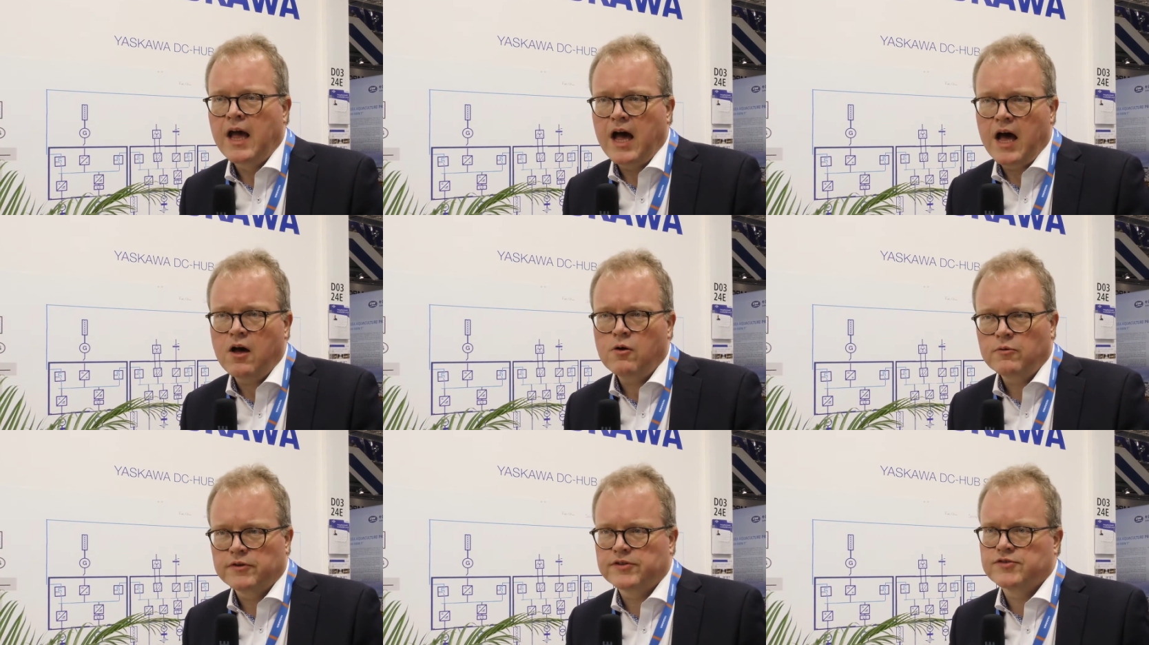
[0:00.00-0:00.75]

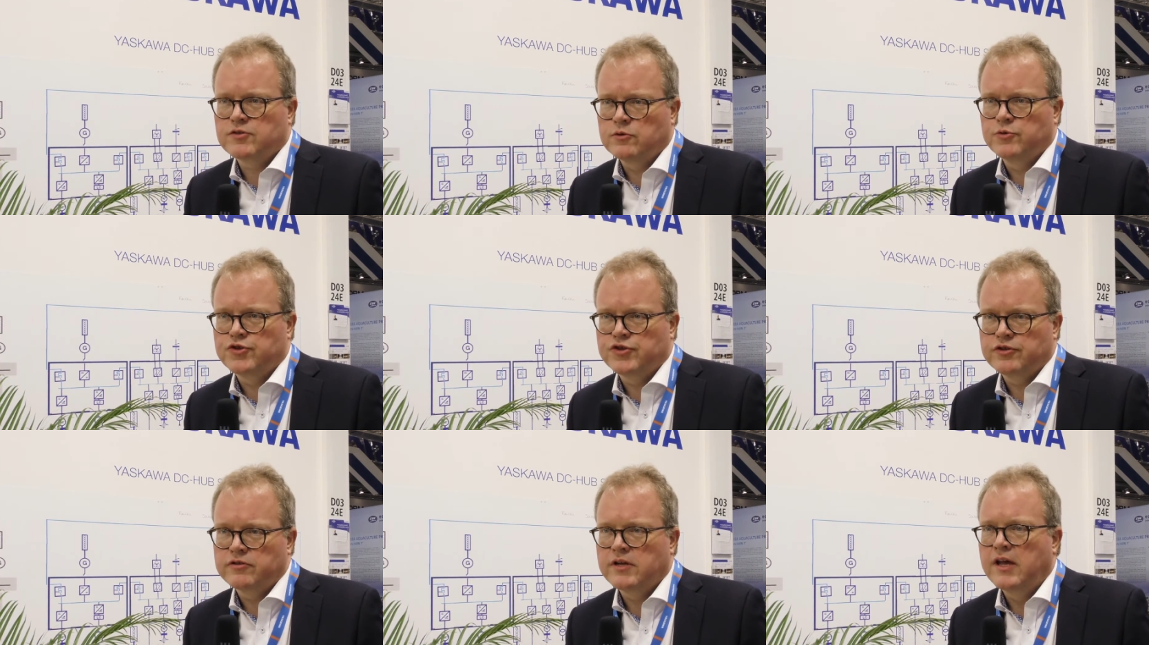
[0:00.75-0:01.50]
our
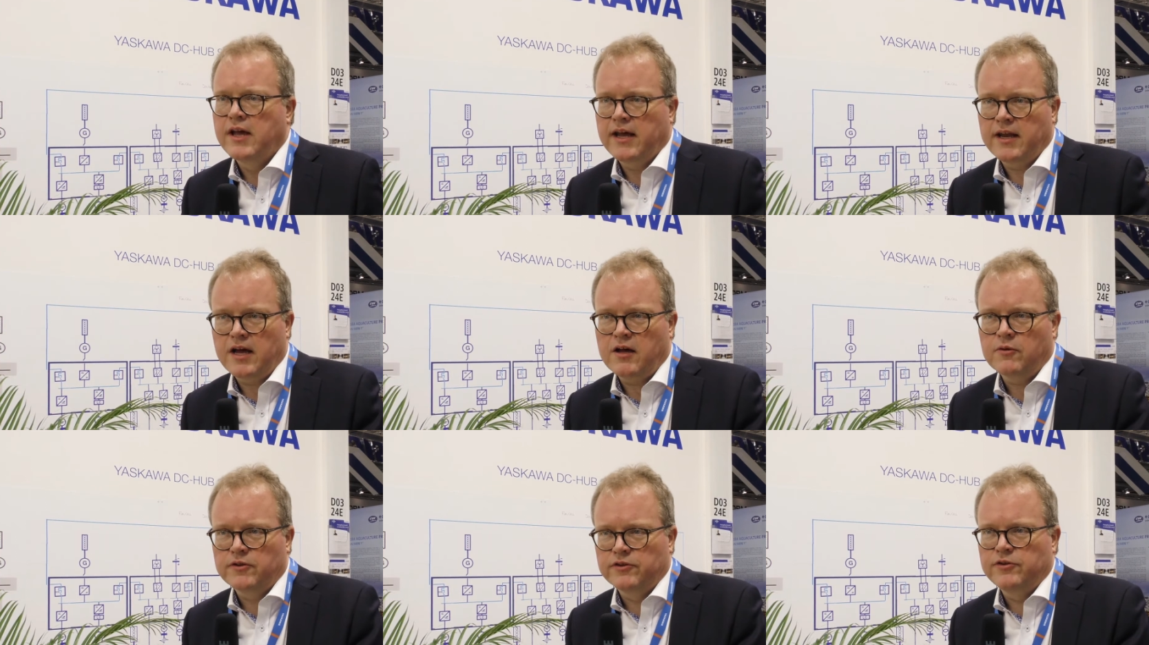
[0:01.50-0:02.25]
solution and
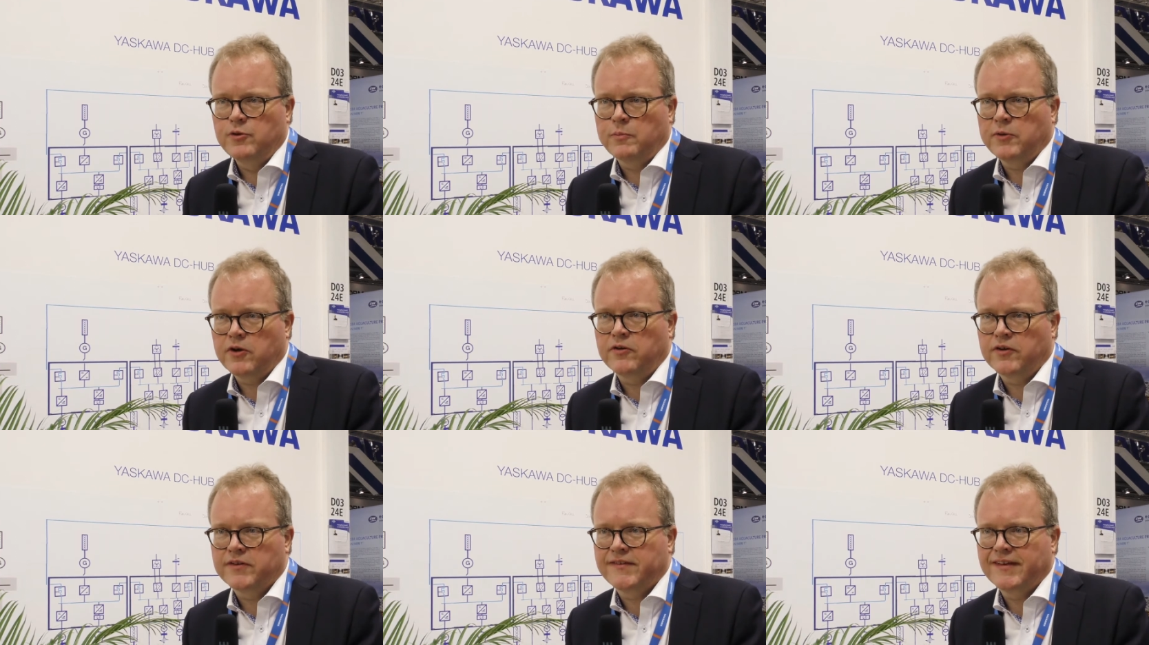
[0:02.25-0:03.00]
our new
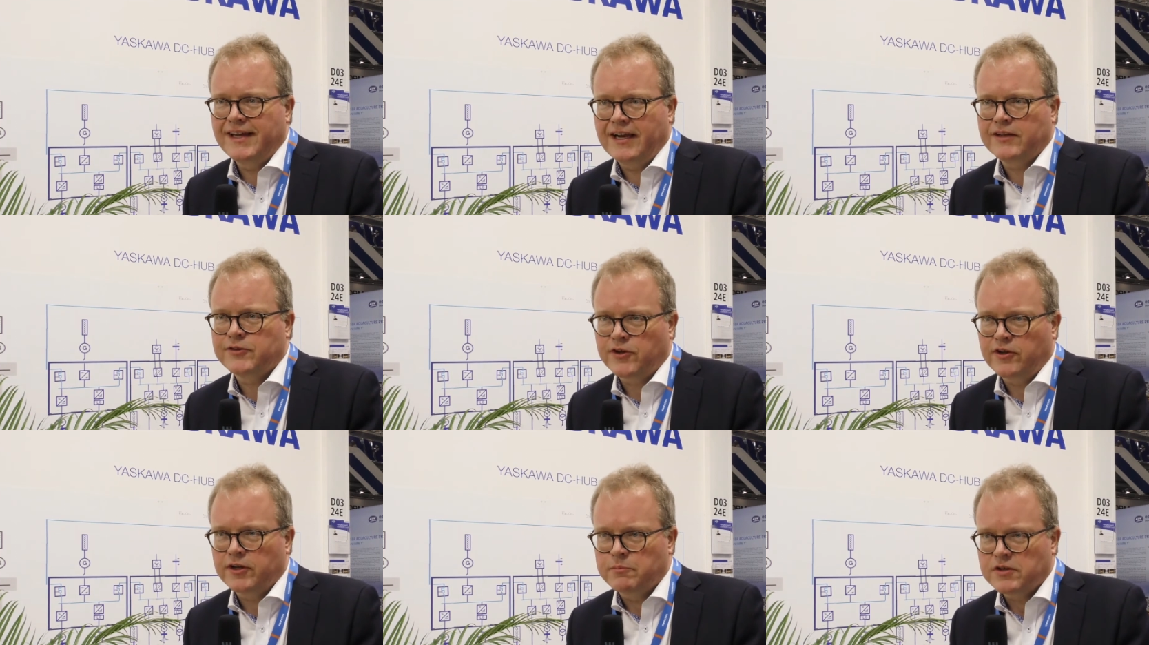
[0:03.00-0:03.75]
product,
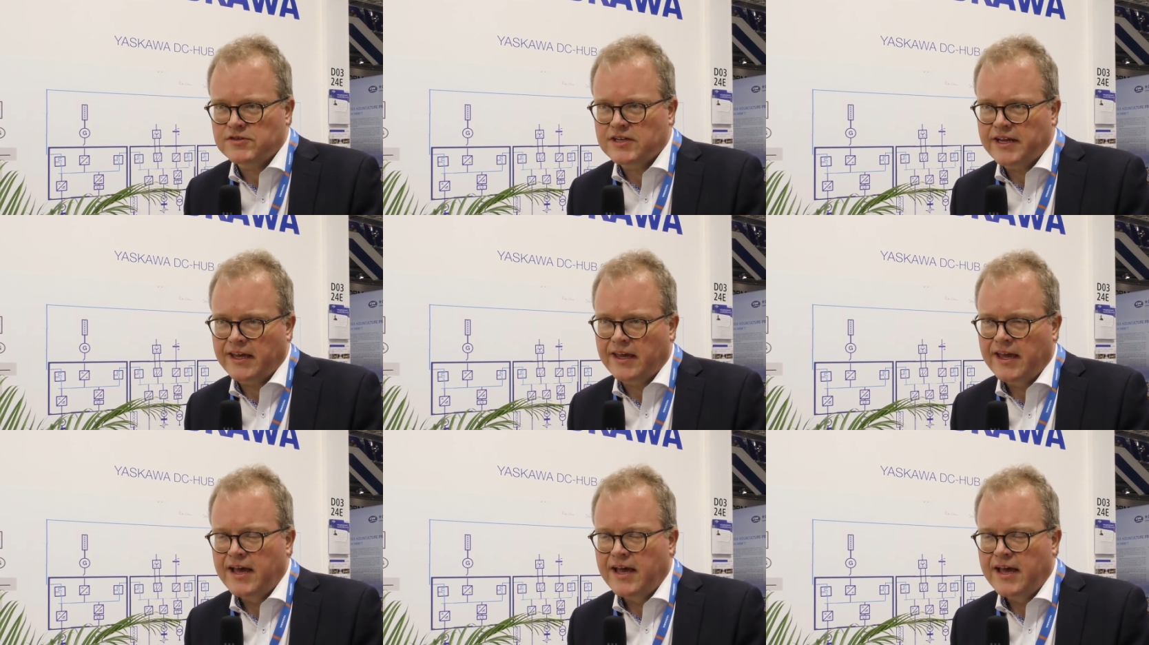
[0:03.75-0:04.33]
Electronic Bus Link,